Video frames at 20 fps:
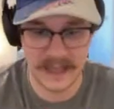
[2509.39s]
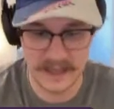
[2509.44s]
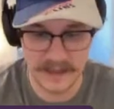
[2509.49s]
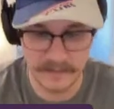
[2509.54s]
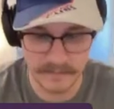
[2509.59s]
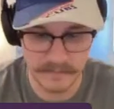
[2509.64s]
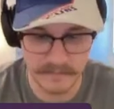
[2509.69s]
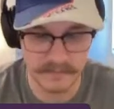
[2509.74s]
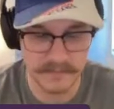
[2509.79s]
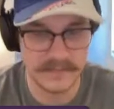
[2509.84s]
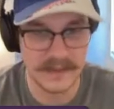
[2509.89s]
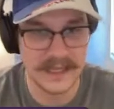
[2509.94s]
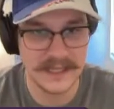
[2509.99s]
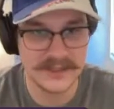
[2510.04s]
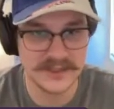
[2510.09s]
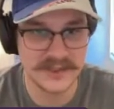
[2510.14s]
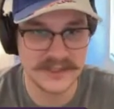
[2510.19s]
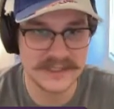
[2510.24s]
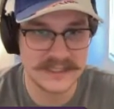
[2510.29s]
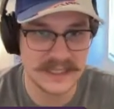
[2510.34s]
am
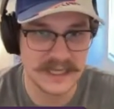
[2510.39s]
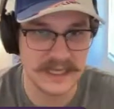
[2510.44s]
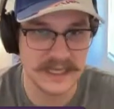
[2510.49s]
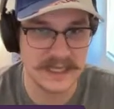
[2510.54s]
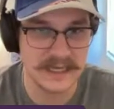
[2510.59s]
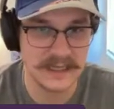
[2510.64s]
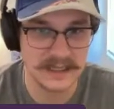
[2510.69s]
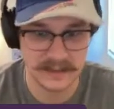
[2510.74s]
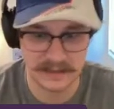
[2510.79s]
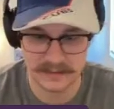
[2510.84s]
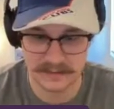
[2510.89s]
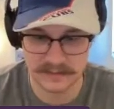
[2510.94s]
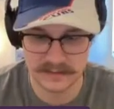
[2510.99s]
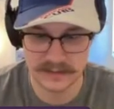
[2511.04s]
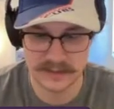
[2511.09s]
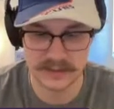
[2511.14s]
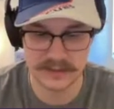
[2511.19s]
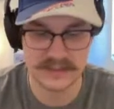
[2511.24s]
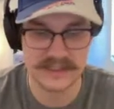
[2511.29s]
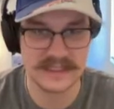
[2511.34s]
interested
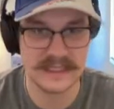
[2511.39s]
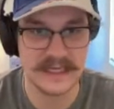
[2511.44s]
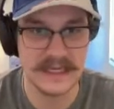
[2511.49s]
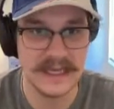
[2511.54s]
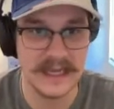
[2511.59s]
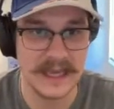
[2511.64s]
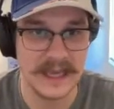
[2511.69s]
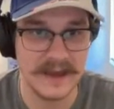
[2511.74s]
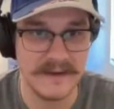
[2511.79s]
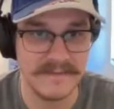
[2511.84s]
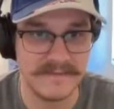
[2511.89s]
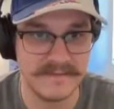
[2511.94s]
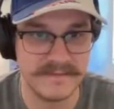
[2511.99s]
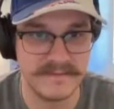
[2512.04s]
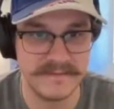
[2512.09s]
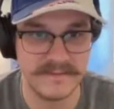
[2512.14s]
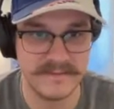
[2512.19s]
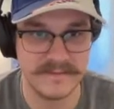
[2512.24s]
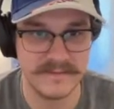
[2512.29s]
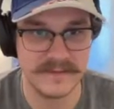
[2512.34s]
to see if